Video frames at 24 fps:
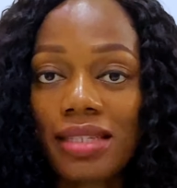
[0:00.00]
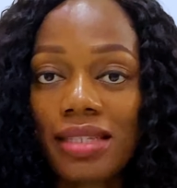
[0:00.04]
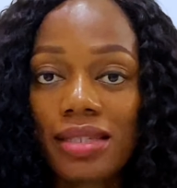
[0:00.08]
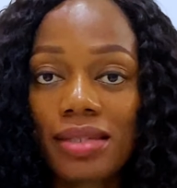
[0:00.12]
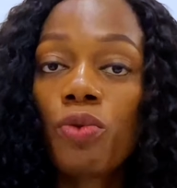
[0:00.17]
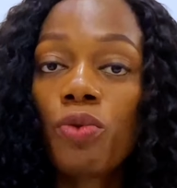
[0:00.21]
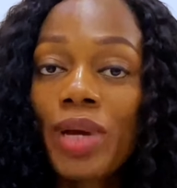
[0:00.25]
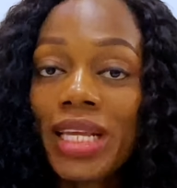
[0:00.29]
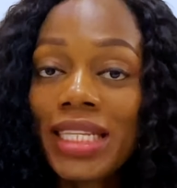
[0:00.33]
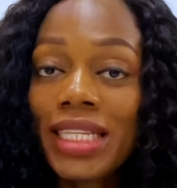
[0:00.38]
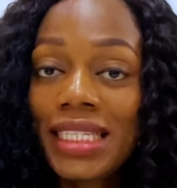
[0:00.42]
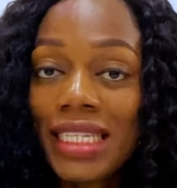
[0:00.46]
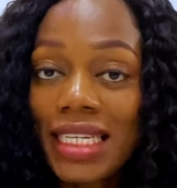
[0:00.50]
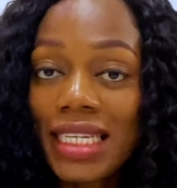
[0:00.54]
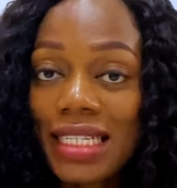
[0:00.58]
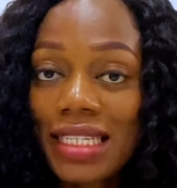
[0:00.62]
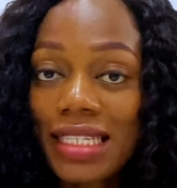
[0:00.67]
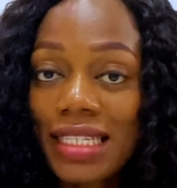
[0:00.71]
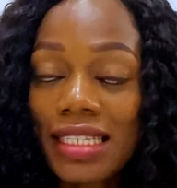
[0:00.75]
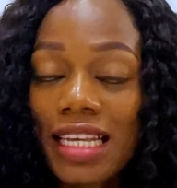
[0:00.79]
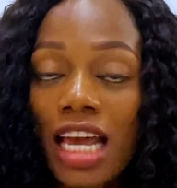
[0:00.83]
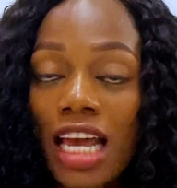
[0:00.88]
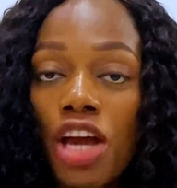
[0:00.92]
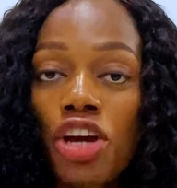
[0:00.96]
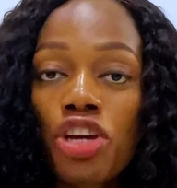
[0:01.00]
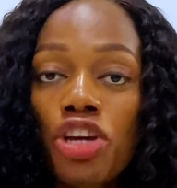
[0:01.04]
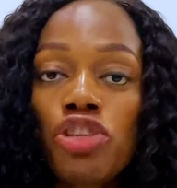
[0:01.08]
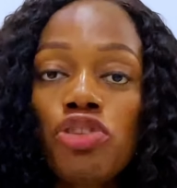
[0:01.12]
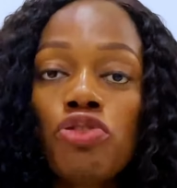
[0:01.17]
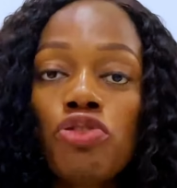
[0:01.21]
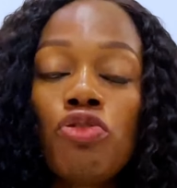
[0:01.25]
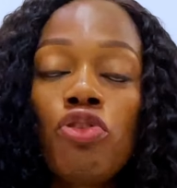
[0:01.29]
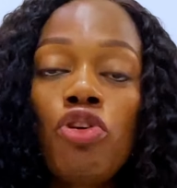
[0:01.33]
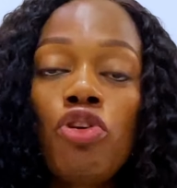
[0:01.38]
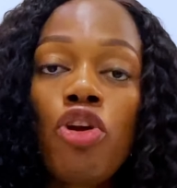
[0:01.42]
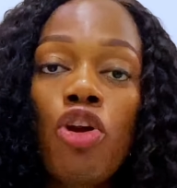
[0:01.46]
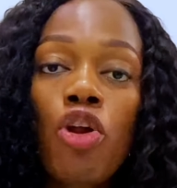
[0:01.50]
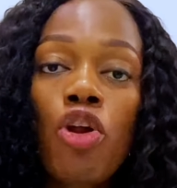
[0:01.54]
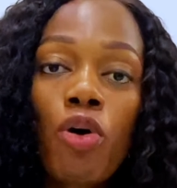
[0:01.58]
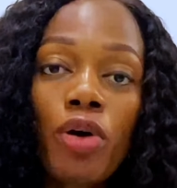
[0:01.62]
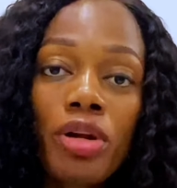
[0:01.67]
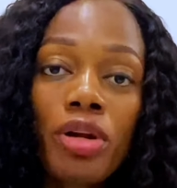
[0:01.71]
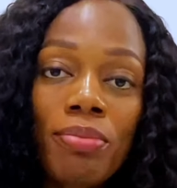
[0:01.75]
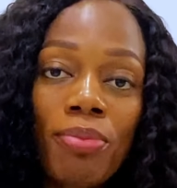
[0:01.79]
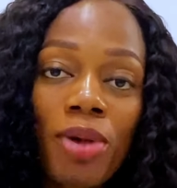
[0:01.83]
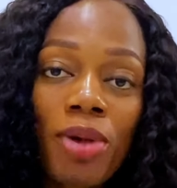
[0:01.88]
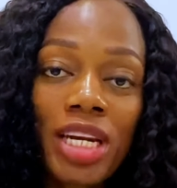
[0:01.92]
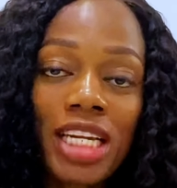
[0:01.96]
With this, you
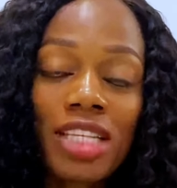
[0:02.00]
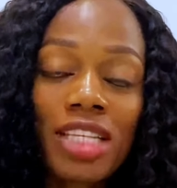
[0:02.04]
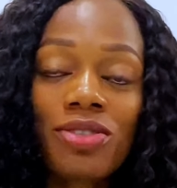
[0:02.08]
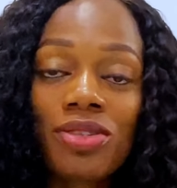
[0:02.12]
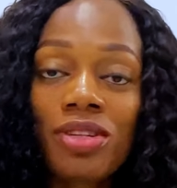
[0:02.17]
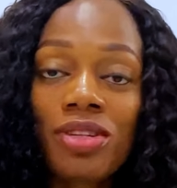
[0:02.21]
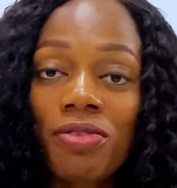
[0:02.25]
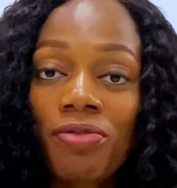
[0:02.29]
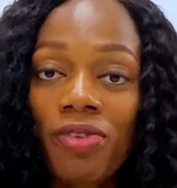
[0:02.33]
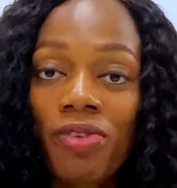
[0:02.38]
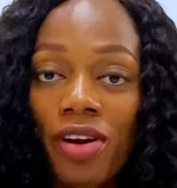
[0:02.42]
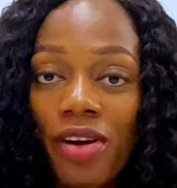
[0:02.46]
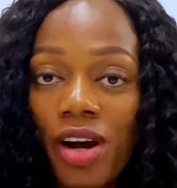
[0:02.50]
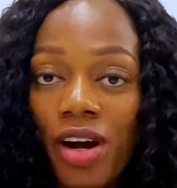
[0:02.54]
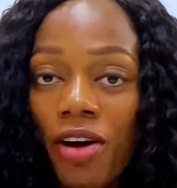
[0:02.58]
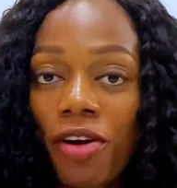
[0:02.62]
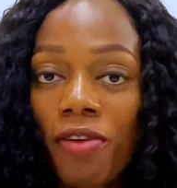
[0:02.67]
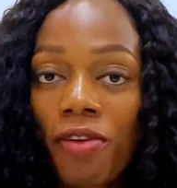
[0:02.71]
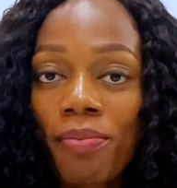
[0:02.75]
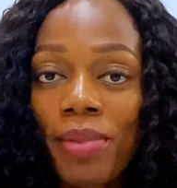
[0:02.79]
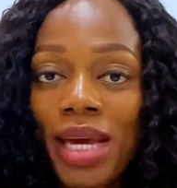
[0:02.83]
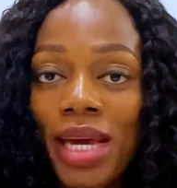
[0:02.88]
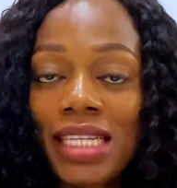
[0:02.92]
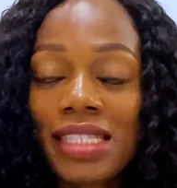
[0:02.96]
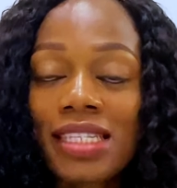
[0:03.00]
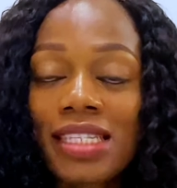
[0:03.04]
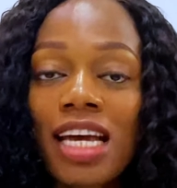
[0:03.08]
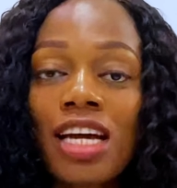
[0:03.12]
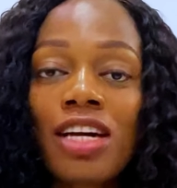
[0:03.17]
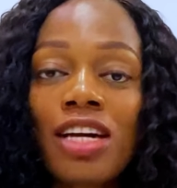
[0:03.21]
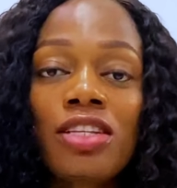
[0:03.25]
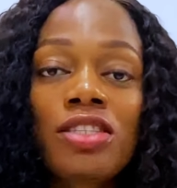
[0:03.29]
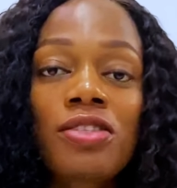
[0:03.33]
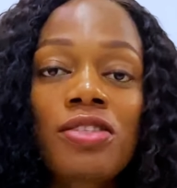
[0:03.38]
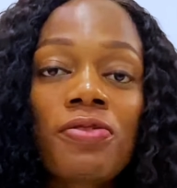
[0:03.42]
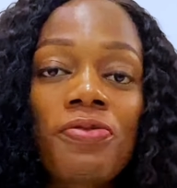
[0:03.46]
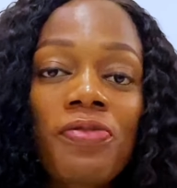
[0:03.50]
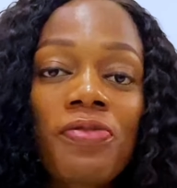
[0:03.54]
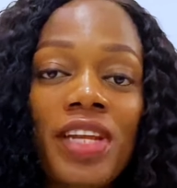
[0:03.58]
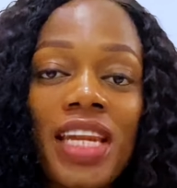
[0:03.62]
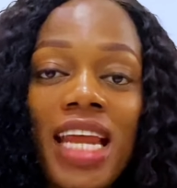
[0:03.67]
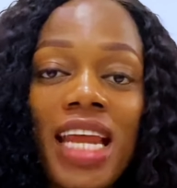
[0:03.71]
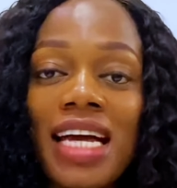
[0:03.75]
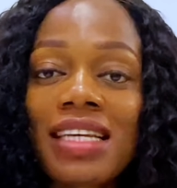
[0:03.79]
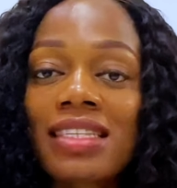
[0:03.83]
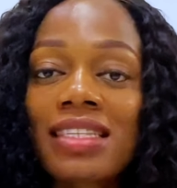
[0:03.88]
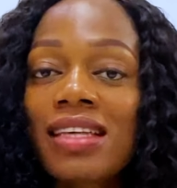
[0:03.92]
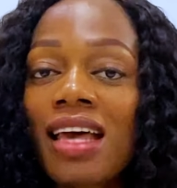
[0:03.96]
loan money to the federal government to
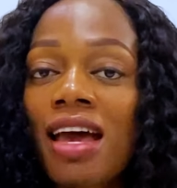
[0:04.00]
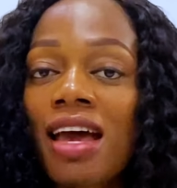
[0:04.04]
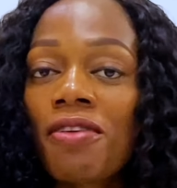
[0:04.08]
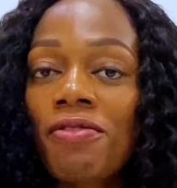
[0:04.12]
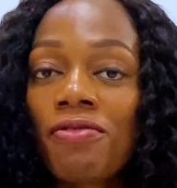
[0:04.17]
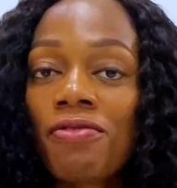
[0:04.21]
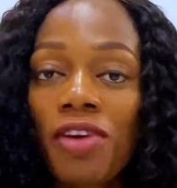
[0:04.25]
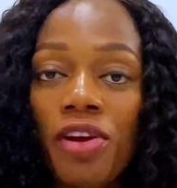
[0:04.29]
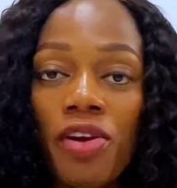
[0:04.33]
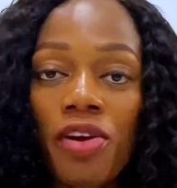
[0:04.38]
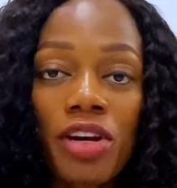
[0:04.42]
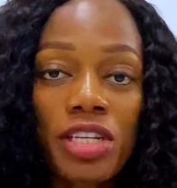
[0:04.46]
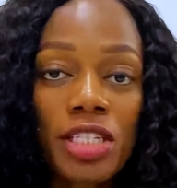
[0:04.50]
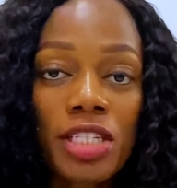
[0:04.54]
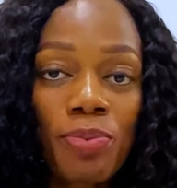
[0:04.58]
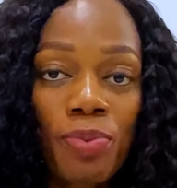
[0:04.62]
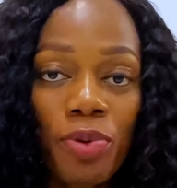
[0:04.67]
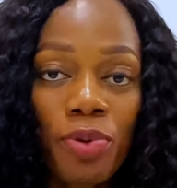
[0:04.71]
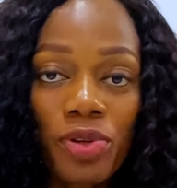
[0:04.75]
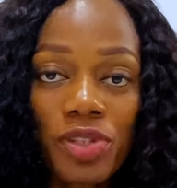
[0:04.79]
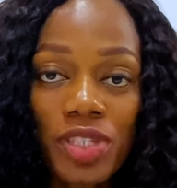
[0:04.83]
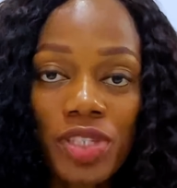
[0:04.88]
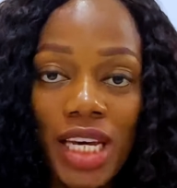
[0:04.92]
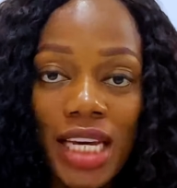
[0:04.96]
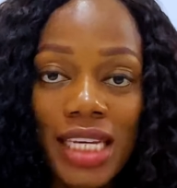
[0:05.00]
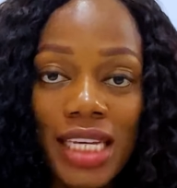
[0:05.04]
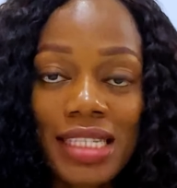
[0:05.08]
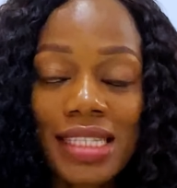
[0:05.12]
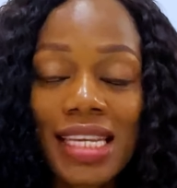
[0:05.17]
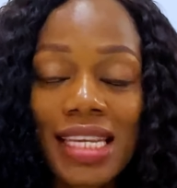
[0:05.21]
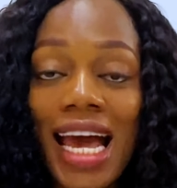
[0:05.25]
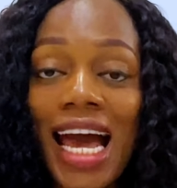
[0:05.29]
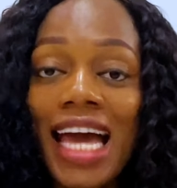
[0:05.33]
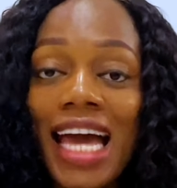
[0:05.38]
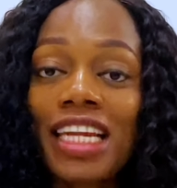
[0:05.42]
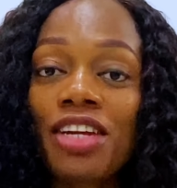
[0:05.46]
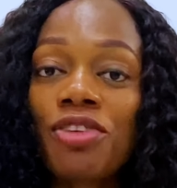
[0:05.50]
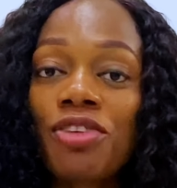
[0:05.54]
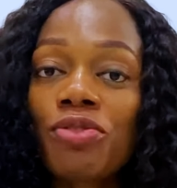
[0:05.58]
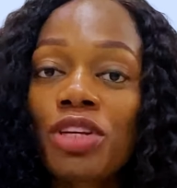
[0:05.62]
finance various projects, and in